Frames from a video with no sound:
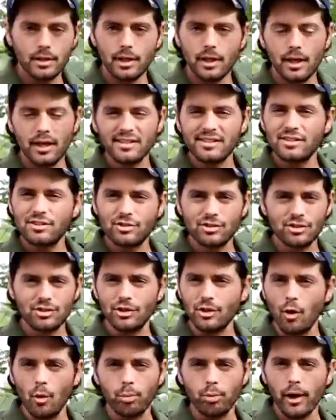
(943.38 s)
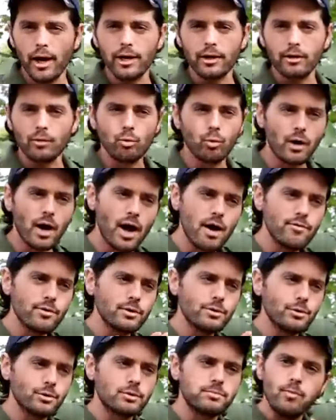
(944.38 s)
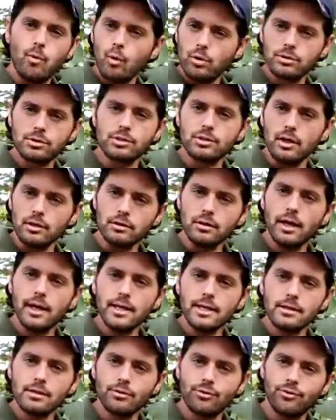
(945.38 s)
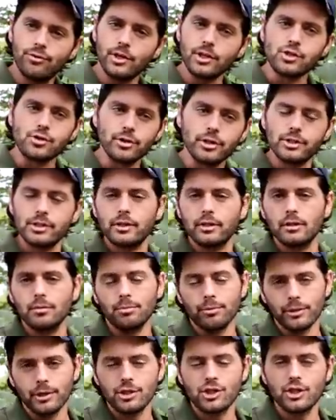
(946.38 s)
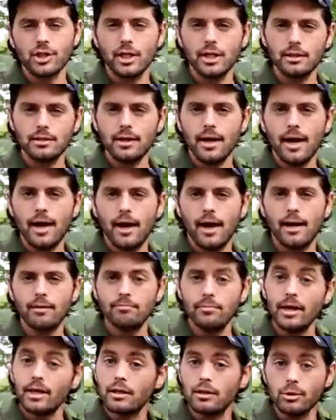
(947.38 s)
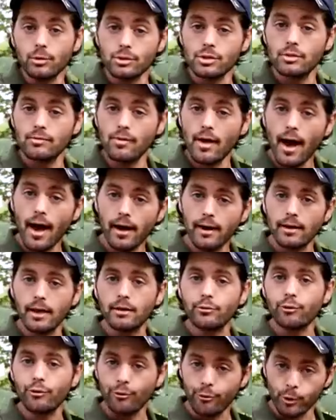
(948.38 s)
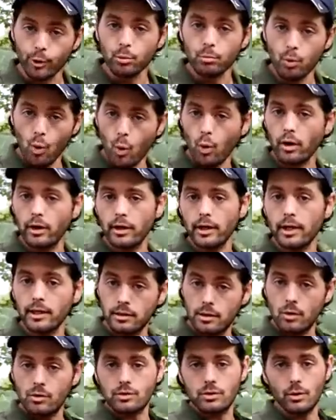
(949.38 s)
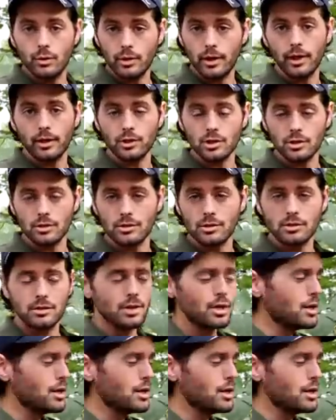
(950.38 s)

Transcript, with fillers: It's just a no-brainer. Wherever there's more sunlight, the fig tree is gonna appreciate that and make use of that and fruit more in those locations.